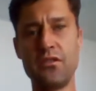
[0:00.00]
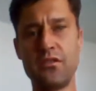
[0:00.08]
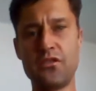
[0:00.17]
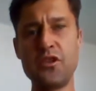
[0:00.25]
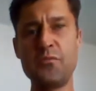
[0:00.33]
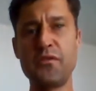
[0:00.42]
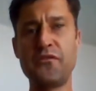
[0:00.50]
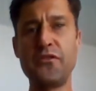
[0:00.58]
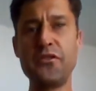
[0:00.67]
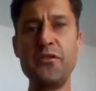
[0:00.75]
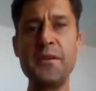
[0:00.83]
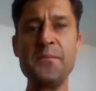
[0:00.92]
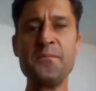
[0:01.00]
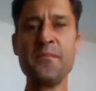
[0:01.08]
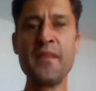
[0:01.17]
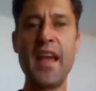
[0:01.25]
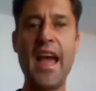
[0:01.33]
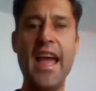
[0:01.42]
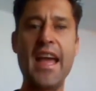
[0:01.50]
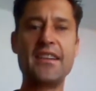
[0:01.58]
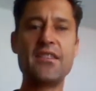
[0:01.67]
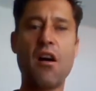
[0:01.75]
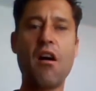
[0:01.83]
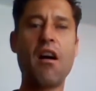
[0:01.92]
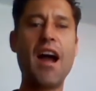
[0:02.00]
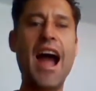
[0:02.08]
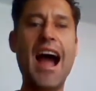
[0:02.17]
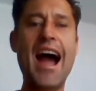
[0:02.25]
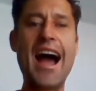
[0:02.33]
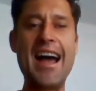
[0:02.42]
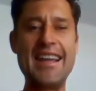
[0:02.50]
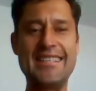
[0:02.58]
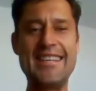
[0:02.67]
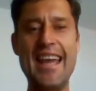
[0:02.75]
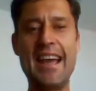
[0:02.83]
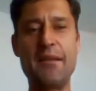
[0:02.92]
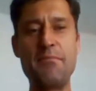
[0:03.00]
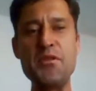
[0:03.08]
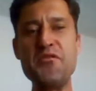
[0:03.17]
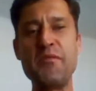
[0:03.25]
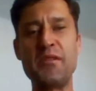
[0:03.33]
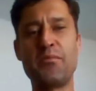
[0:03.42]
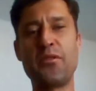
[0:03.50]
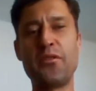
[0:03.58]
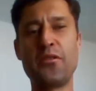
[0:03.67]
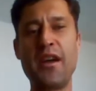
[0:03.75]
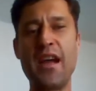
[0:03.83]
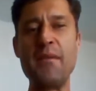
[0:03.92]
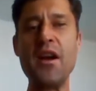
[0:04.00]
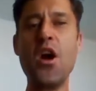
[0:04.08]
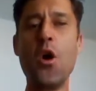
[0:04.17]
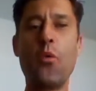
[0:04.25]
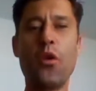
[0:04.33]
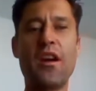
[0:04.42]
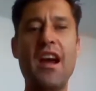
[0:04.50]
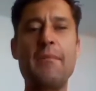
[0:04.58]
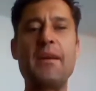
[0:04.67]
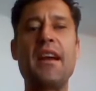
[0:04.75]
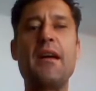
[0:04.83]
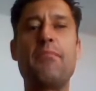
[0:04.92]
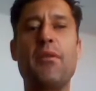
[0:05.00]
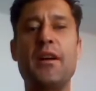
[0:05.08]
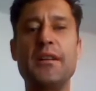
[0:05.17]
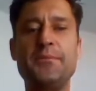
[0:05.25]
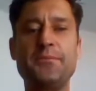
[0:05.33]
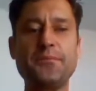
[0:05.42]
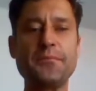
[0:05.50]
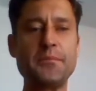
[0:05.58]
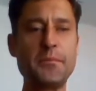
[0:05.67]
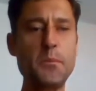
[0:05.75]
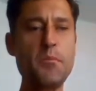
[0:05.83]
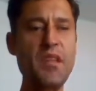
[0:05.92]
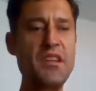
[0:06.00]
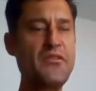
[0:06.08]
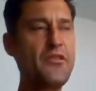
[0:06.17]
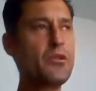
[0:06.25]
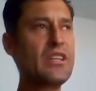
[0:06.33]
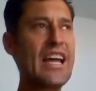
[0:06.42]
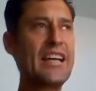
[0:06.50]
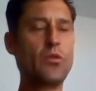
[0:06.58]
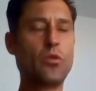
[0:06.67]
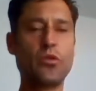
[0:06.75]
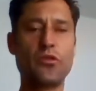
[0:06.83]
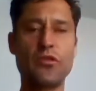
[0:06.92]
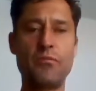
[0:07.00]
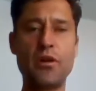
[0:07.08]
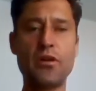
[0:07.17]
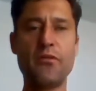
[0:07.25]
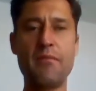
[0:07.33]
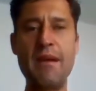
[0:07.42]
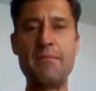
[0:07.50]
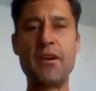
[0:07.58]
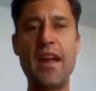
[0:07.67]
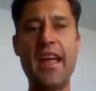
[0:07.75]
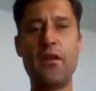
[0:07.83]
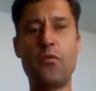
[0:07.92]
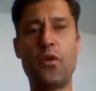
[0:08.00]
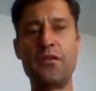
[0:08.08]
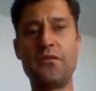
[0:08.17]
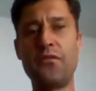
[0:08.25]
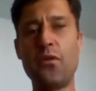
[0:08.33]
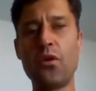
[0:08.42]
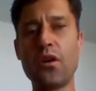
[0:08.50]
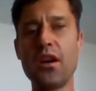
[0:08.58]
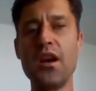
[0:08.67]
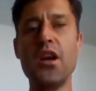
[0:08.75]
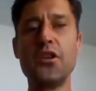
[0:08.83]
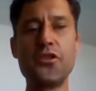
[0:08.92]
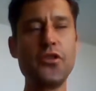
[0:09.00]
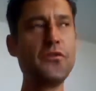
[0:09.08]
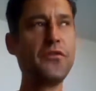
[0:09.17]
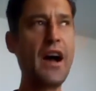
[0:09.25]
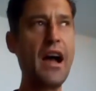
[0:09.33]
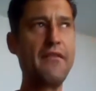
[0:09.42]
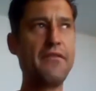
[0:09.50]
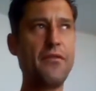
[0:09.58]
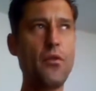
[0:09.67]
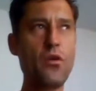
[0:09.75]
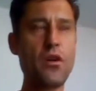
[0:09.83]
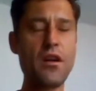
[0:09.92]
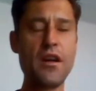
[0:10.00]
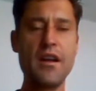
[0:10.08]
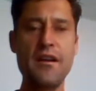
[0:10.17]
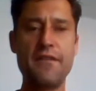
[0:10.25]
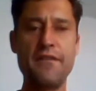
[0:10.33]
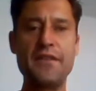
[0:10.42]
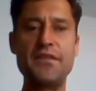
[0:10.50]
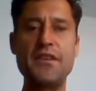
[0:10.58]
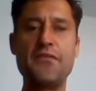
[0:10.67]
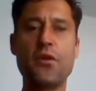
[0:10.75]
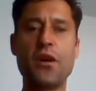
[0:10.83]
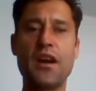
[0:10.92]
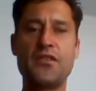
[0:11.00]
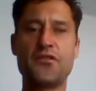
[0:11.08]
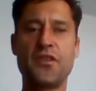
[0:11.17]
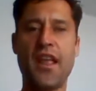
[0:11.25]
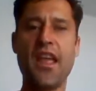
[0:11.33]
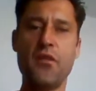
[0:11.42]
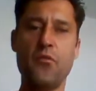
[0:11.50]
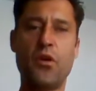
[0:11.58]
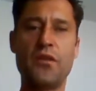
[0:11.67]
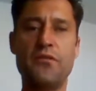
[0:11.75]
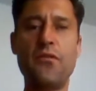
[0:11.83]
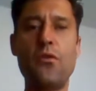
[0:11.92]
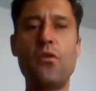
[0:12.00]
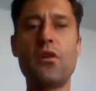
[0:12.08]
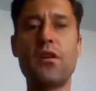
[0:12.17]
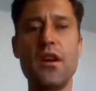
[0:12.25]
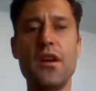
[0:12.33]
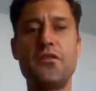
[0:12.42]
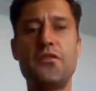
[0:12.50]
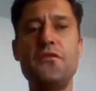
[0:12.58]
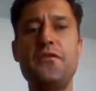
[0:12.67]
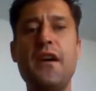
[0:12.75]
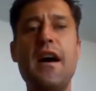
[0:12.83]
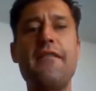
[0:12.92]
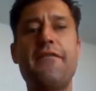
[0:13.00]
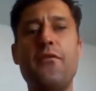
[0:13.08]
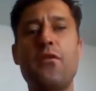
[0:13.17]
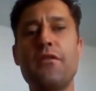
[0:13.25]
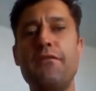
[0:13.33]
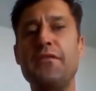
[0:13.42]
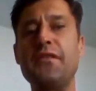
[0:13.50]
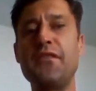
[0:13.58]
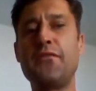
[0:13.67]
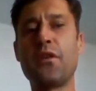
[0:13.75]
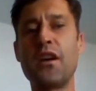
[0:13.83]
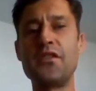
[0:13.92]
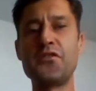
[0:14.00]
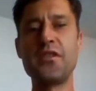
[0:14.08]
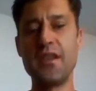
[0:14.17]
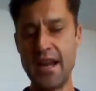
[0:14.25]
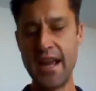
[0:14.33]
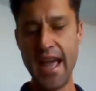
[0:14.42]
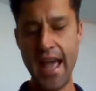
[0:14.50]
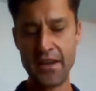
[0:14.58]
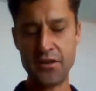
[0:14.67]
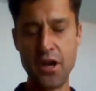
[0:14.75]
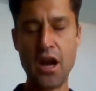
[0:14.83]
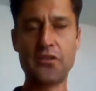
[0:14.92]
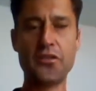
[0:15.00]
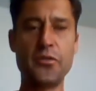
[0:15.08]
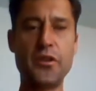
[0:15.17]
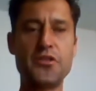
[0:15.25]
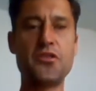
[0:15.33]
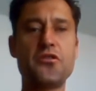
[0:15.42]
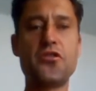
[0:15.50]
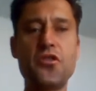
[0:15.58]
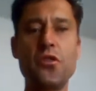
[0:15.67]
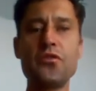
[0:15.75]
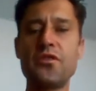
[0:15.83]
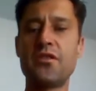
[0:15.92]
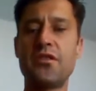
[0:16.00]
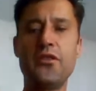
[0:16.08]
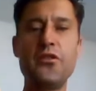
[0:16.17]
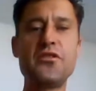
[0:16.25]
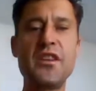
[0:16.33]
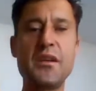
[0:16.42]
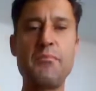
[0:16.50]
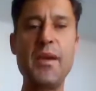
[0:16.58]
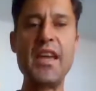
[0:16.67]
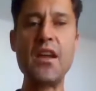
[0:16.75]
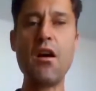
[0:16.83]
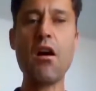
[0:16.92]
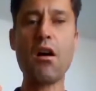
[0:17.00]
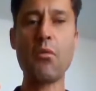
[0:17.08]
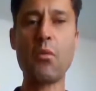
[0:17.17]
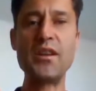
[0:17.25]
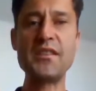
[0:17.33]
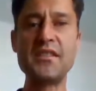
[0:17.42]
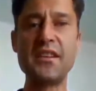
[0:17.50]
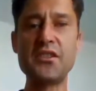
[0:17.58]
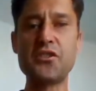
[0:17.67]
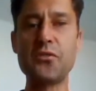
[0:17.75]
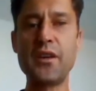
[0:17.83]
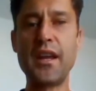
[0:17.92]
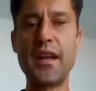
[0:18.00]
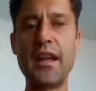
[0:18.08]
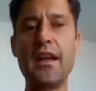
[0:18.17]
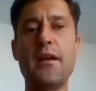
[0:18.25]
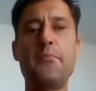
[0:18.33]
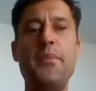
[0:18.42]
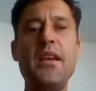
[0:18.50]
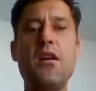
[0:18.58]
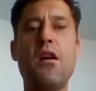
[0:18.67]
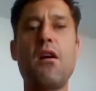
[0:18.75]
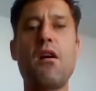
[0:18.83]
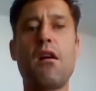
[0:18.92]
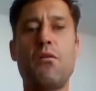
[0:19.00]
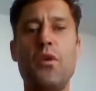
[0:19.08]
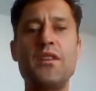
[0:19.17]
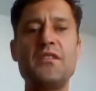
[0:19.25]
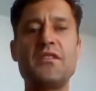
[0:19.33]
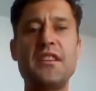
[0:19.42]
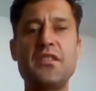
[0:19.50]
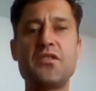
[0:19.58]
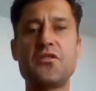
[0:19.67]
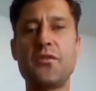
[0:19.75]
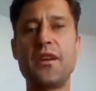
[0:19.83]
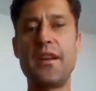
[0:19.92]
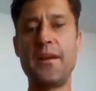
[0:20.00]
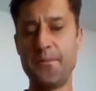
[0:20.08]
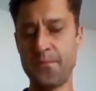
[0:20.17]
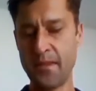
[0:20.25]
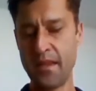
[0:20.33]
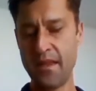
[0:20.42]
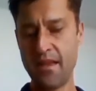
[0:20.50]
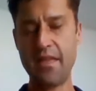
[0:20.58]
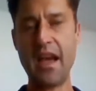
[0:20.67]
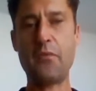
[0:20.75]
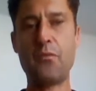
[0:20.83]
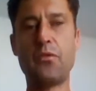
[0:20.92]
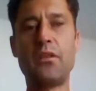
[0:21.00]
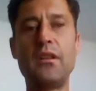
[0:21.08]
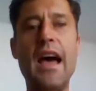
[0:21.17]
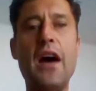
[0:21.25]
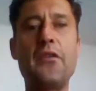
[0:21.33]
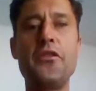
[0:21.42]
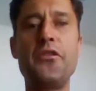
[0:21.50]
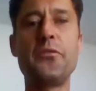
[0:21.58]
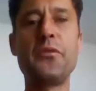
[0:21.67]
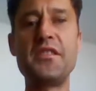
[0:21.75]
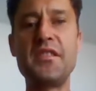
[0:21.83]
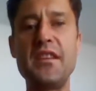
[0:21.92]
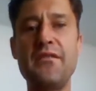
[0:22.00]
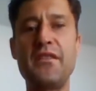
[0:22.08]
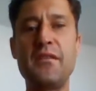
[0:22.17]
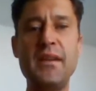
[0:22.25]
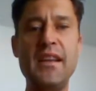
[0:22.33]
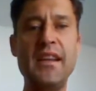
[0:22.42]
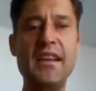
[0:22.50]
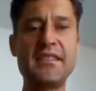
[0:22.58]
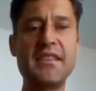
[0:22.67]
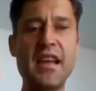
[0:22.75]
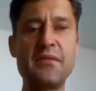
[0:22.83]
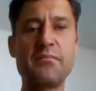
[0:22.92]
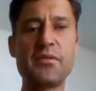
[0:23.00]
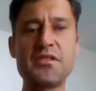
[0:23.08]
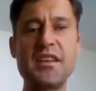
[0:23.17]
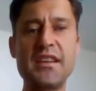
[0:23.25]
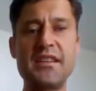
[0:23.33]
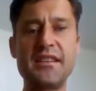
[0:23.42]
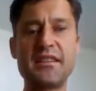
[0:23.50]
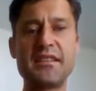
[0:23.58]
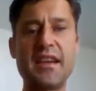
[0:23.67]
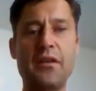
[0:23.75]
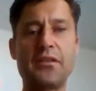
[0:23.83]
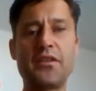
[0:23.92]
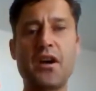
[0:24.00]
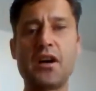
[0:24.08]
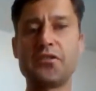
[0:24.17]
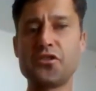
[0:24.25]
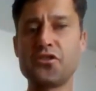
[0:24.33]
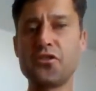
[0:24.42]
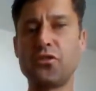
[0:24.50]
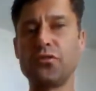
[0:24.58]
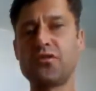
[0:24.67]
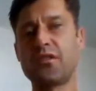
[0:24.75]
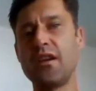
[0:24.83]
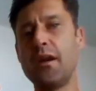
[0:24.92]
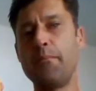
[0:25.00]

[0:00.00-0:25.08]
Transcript: superfood and our high-tech movement program we're coming up on. And if you would like to order a book, remember 814-254-5400. 814-254-5400. And Dr. Richard Schultz using PR163. PR163. That will allow you to receive an immediate 10% discount at Dr. Schultz.